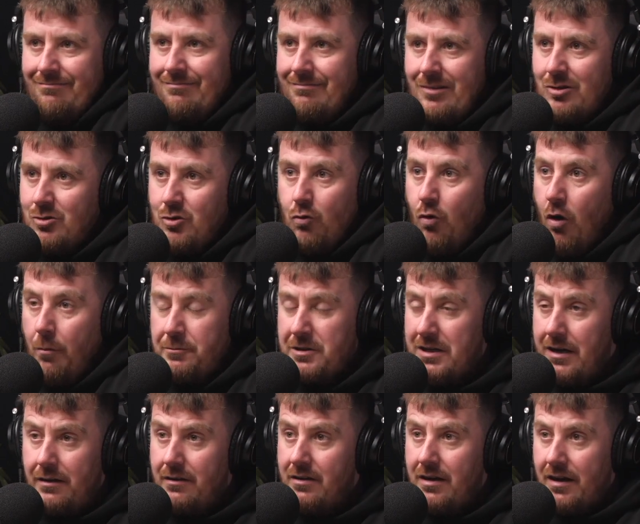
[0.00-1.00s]
there's no
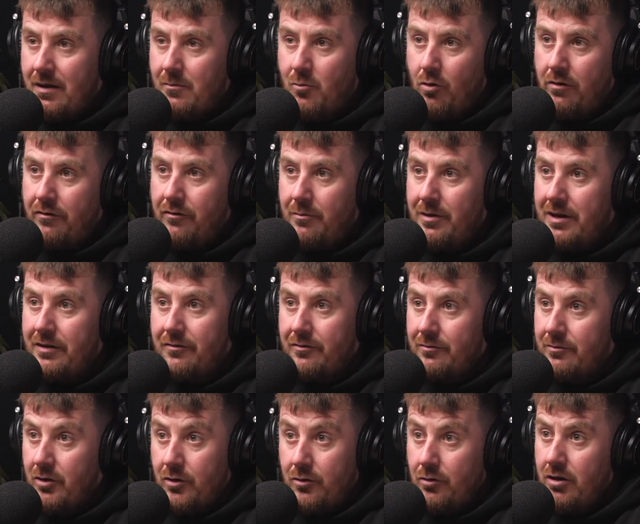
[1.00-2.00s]
upside anymore for me
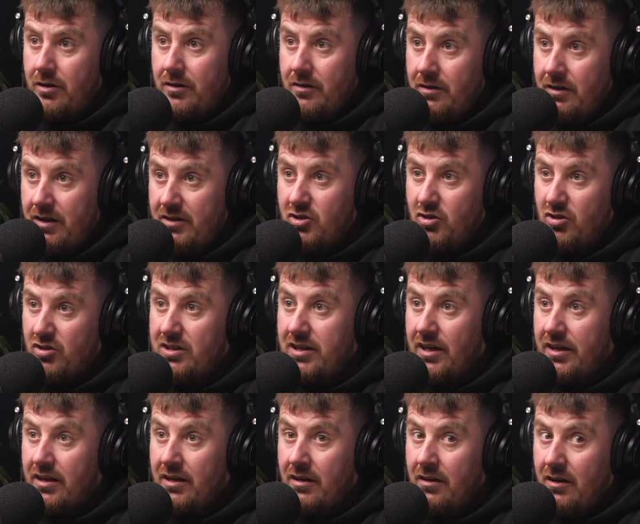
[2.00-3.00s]
to do it. It's just
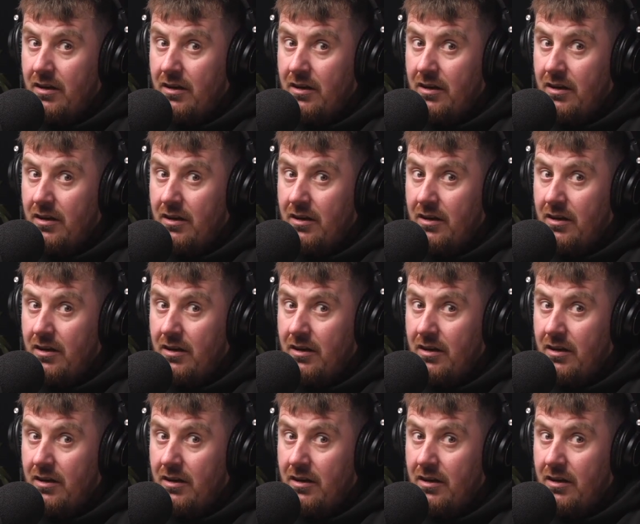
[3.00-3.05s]
like